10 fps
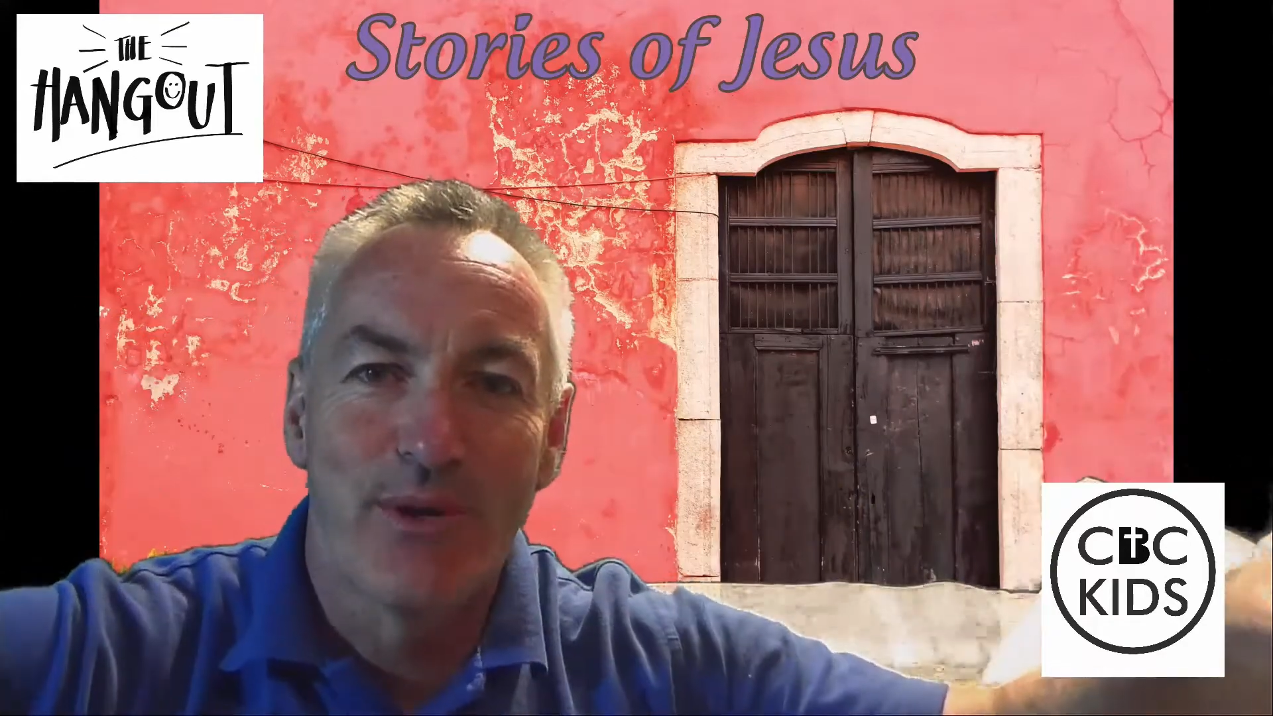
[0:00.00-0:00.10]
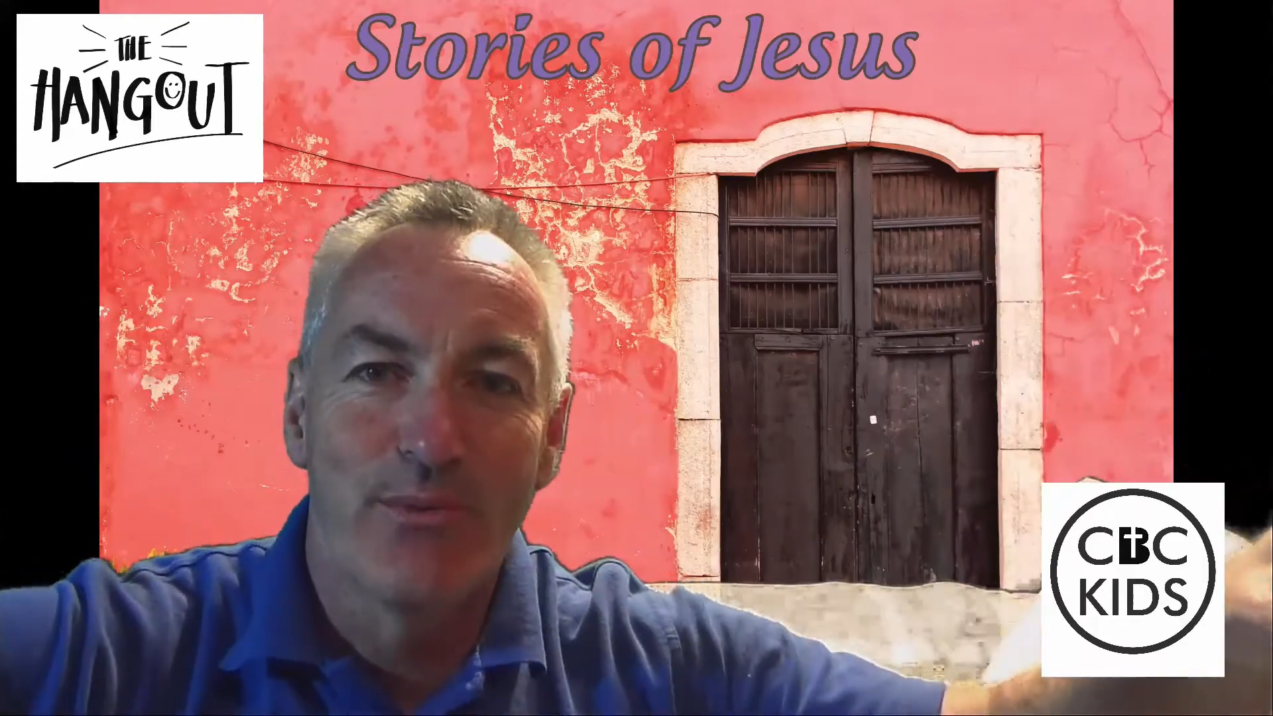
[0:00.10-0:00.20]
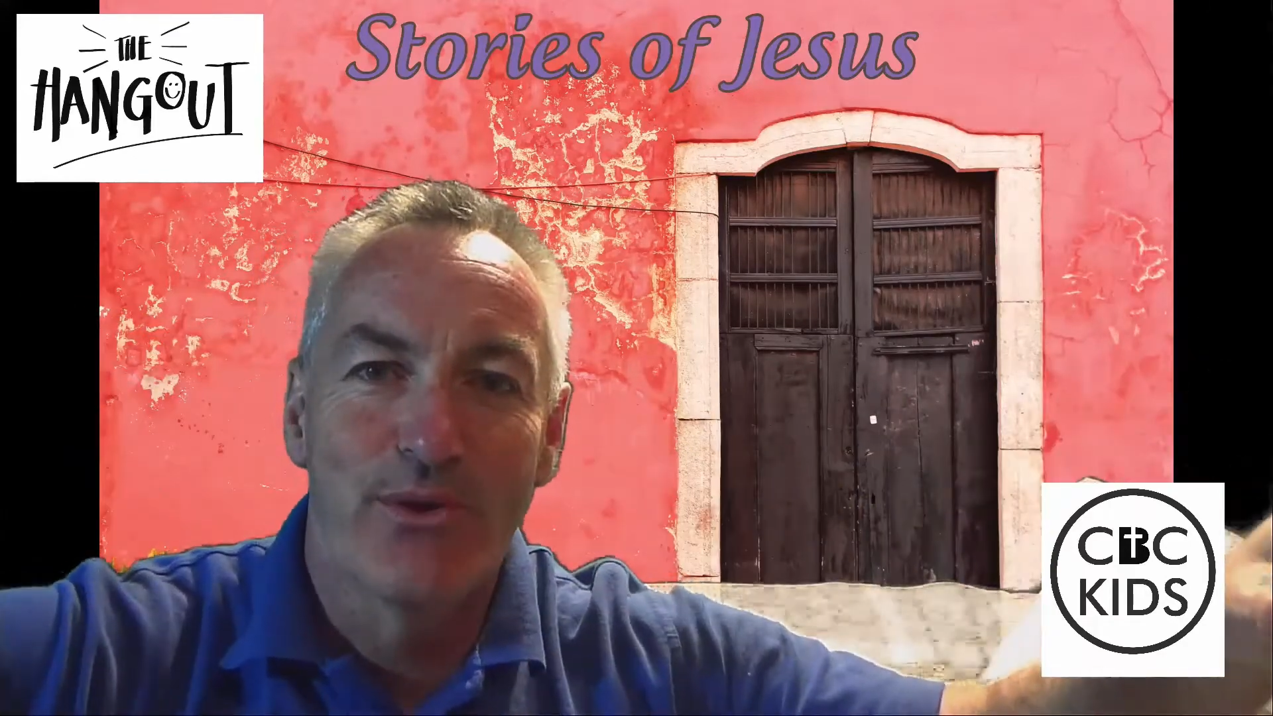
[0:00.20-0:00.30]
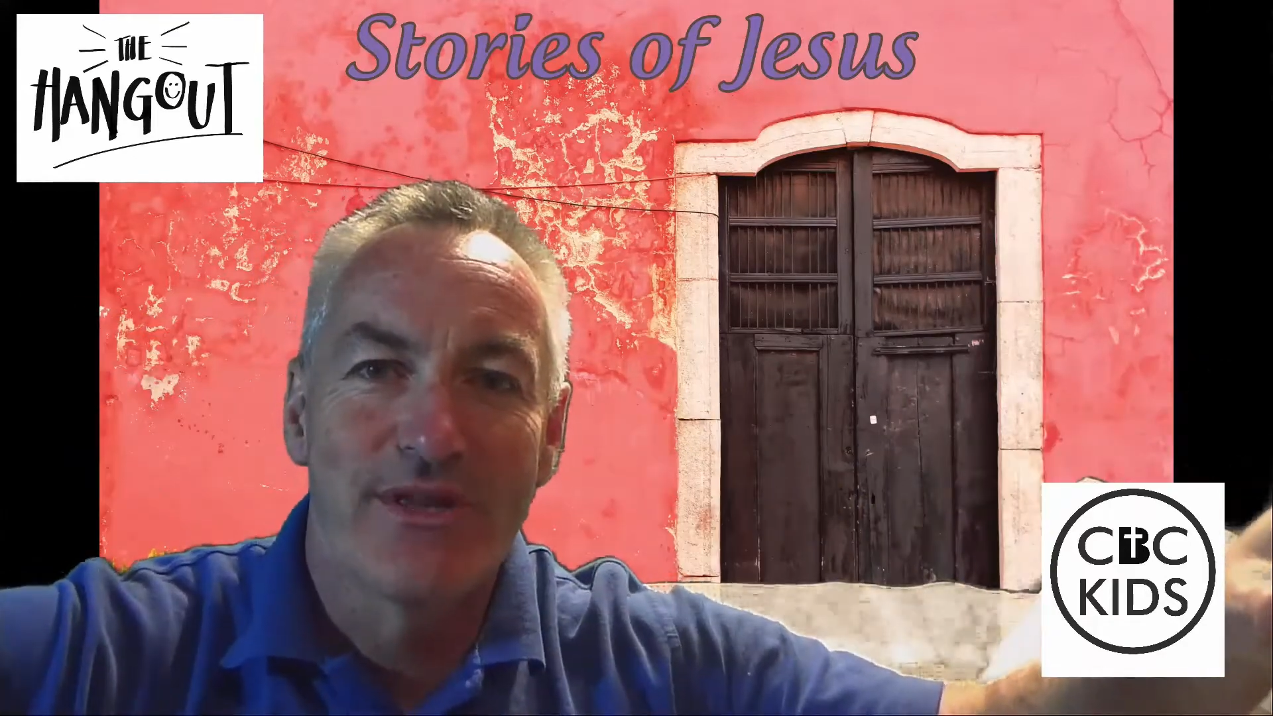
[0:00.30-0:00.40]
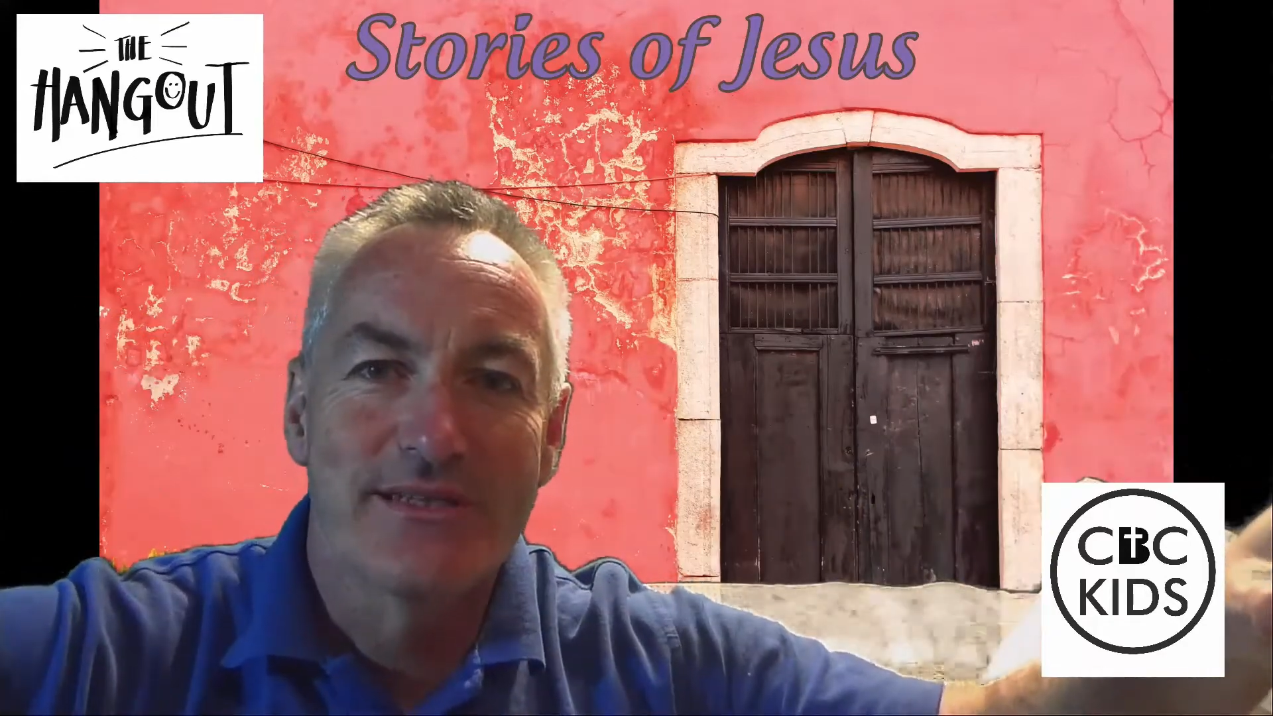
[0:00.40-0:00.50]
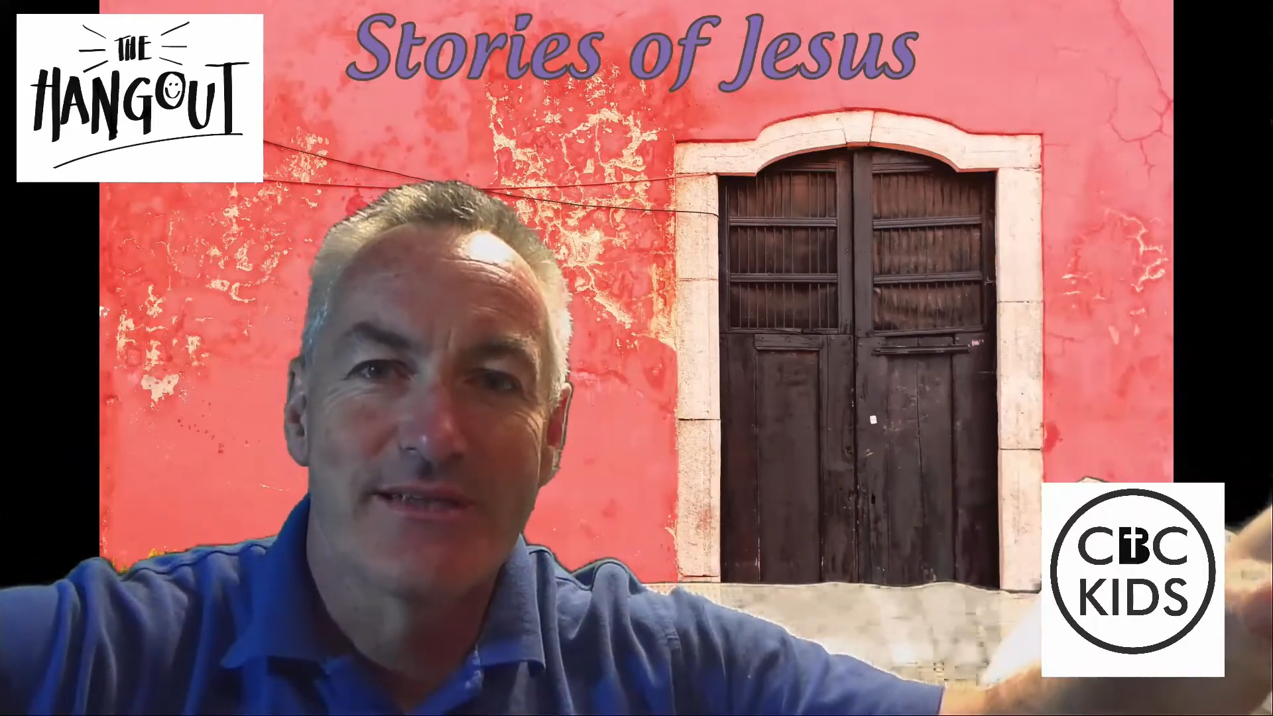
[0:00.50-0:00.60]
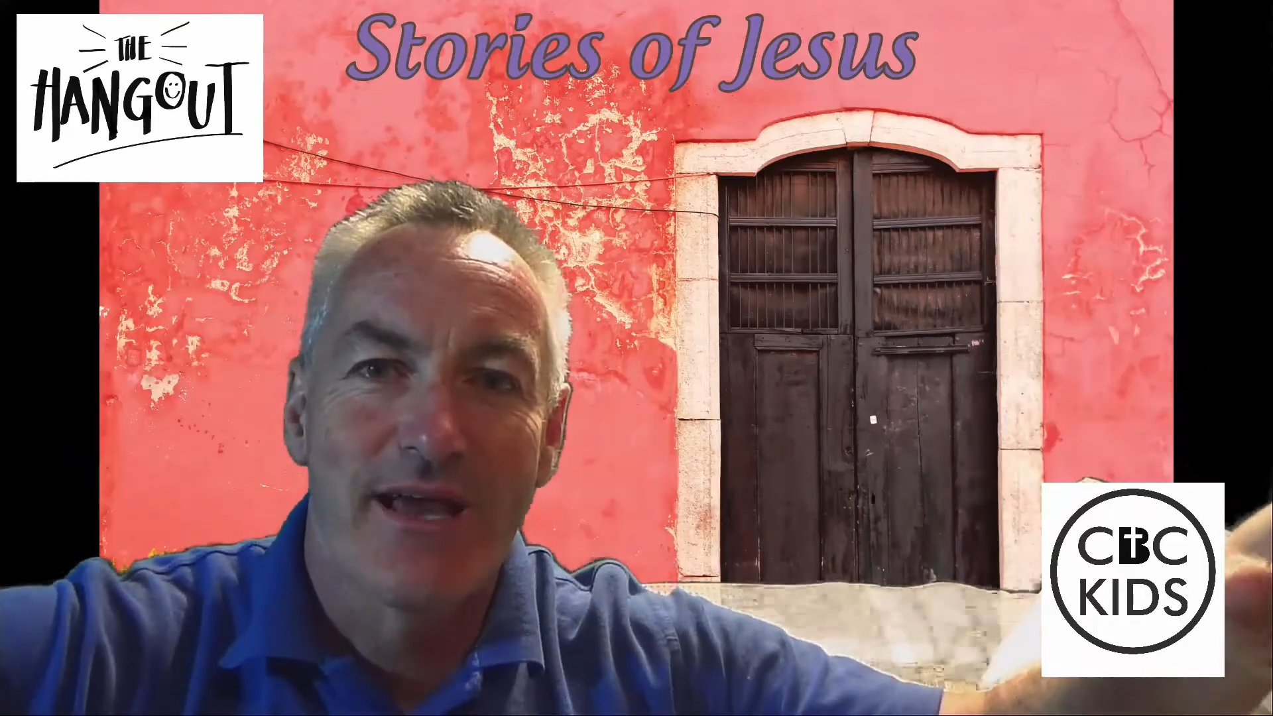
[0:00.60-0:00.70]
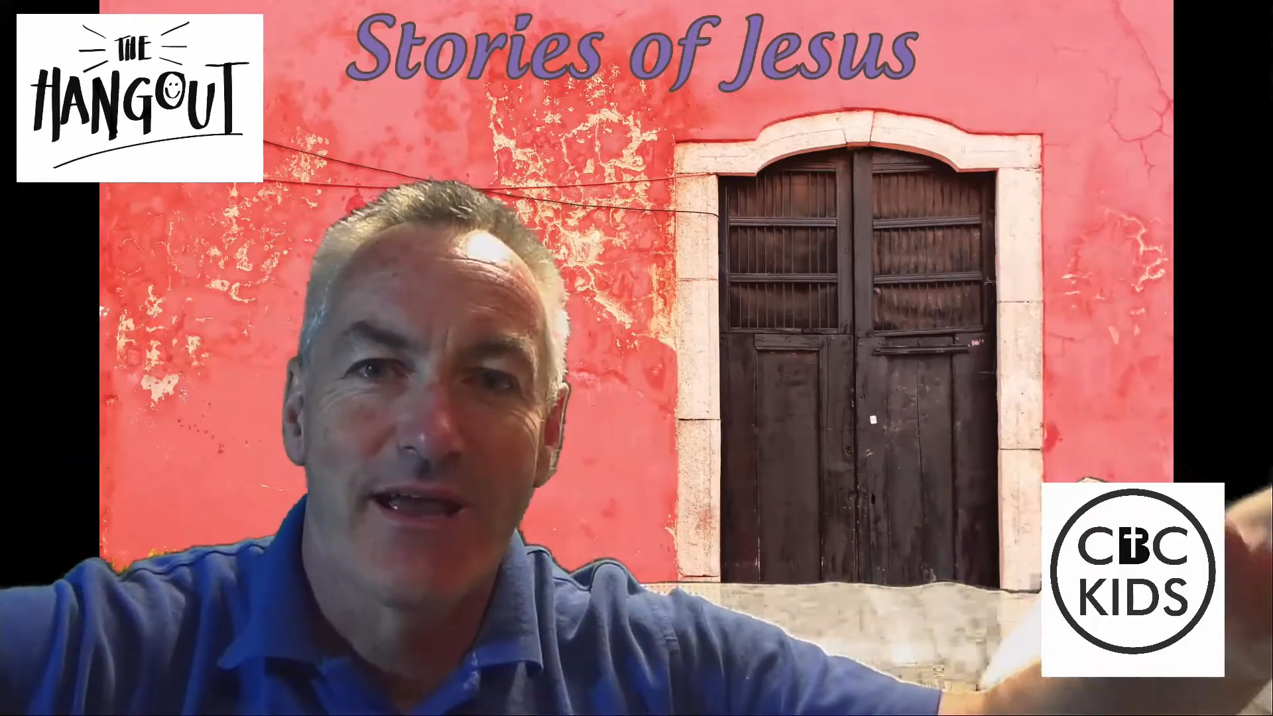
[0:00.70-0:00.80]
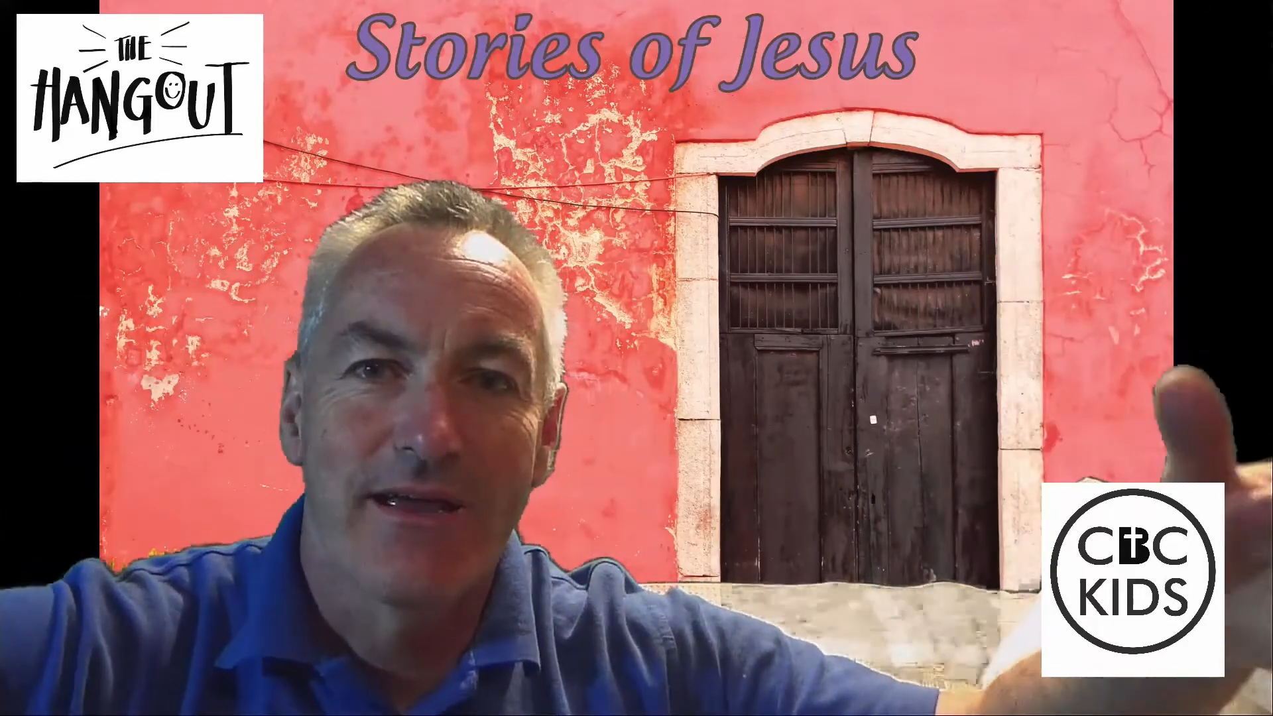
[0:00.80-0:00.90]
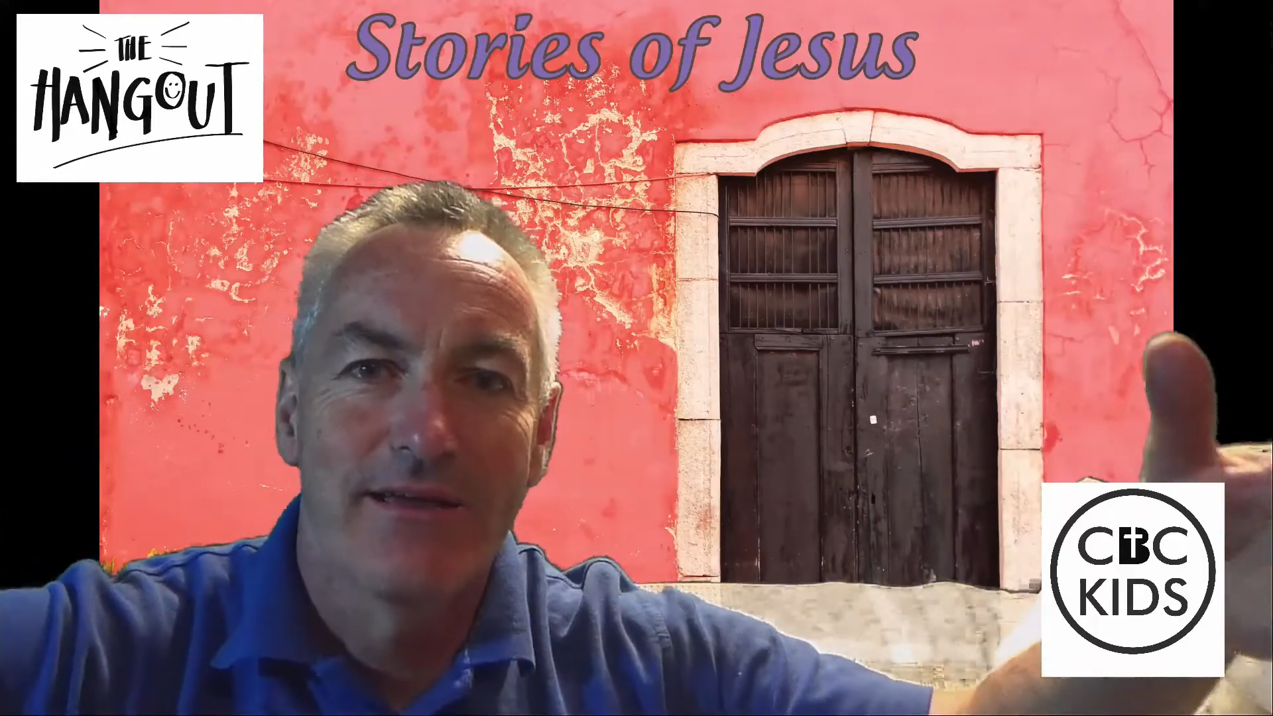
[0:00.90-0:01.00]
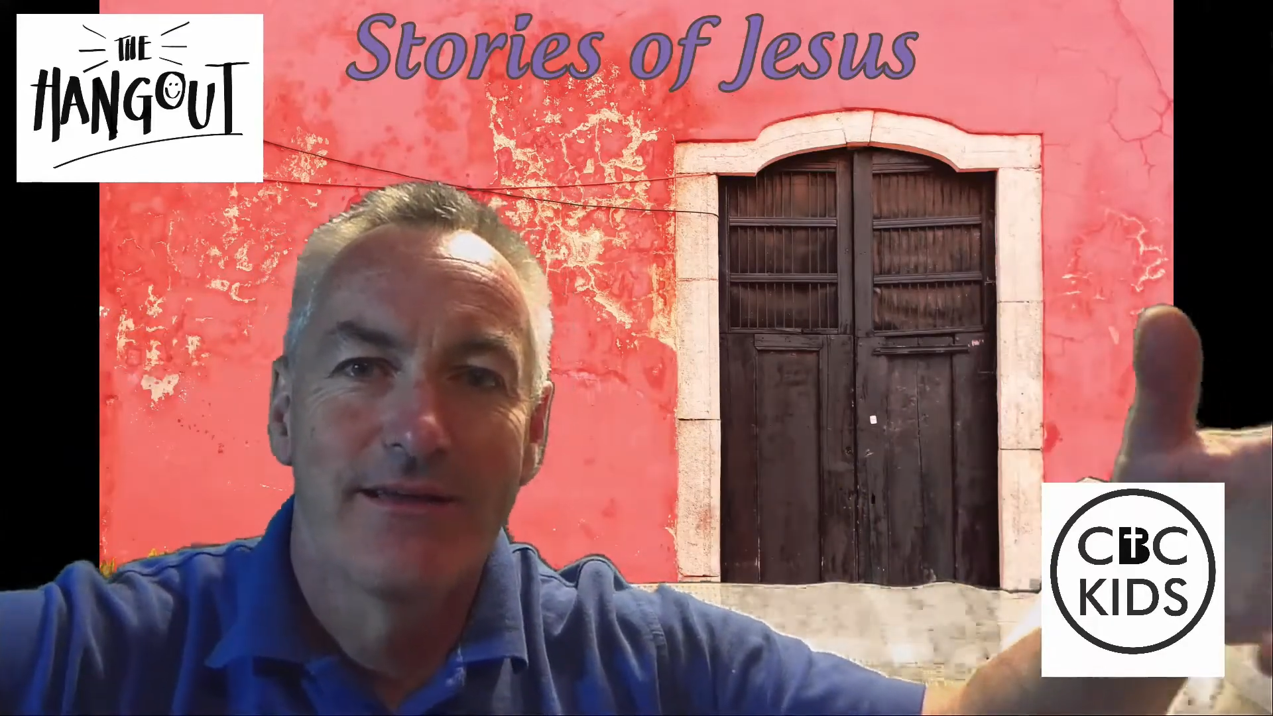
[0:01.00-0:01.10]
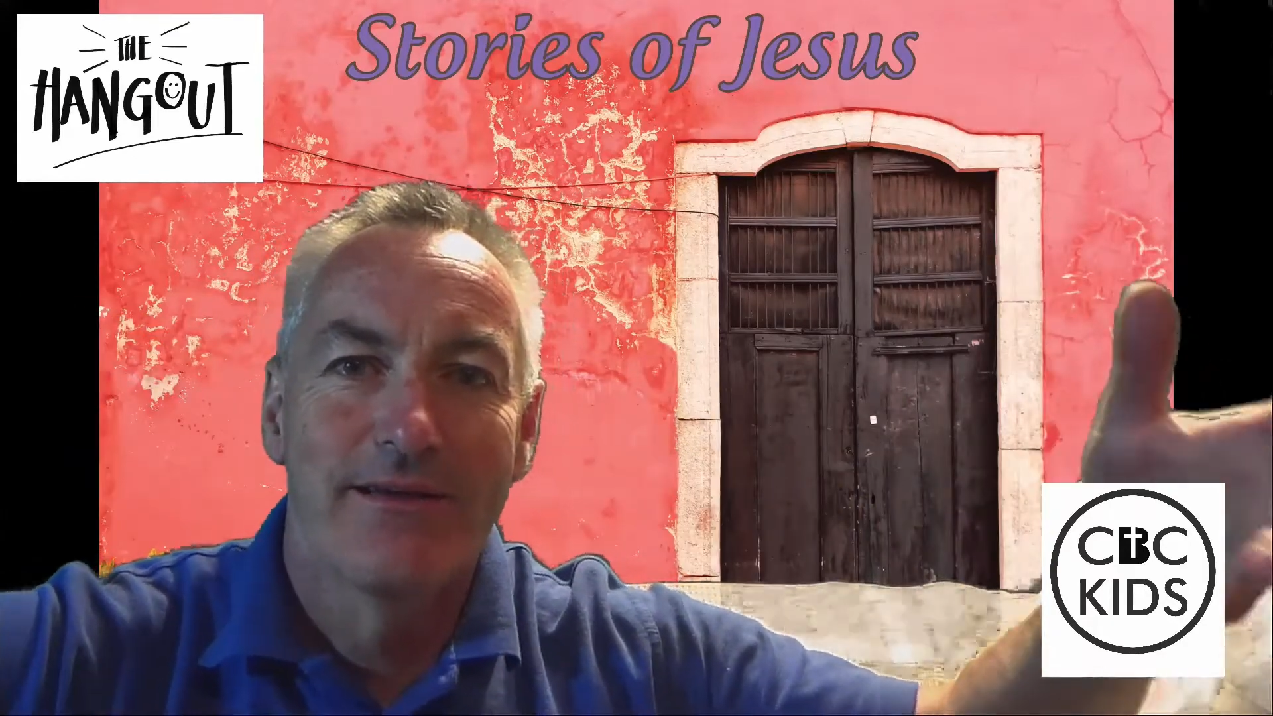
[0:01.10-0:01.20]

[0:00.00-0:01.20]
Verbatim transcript: by what they're saying.